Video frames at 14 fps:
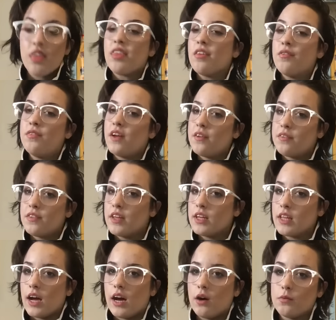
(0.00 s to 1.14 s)
The fifth thing
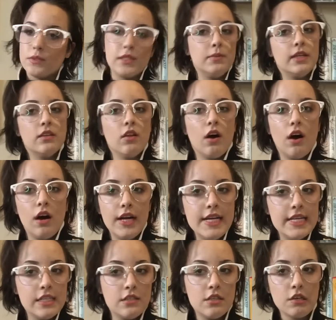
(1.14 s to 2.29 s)
that helps me a lot
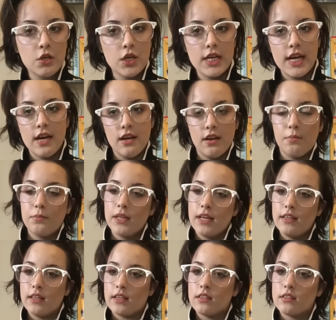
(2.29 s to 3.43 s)
is to create a
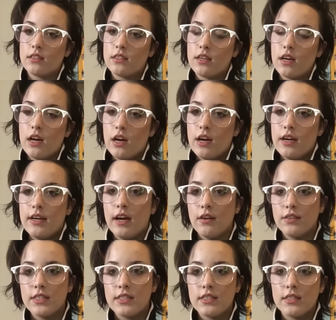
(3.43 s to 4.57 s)
playlist. Now
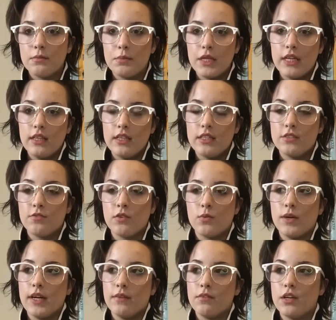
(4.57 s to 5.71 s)
this is a playlist for
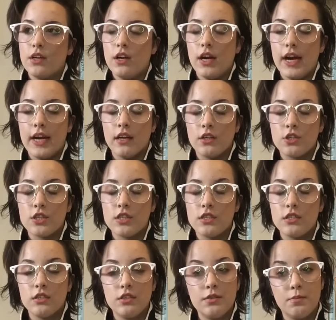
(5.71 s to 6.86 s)
whenever you're
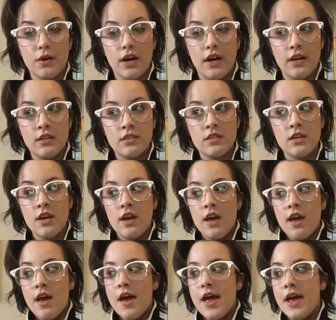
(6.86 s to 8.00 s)
anxious or depressed,
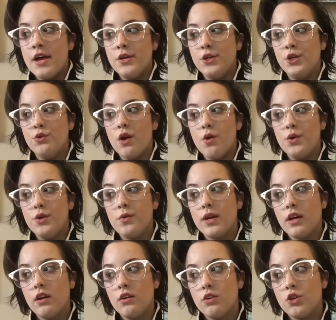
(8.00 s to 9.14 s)
and you know you
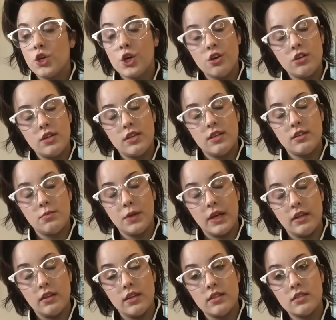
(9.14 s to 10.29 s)
can turn to this
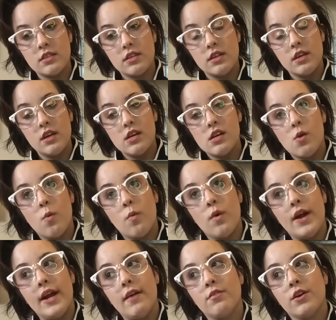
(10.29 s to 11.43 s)
playlist
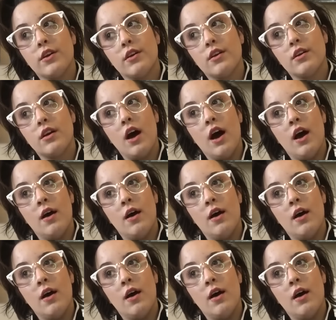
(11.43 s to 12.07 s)
whenever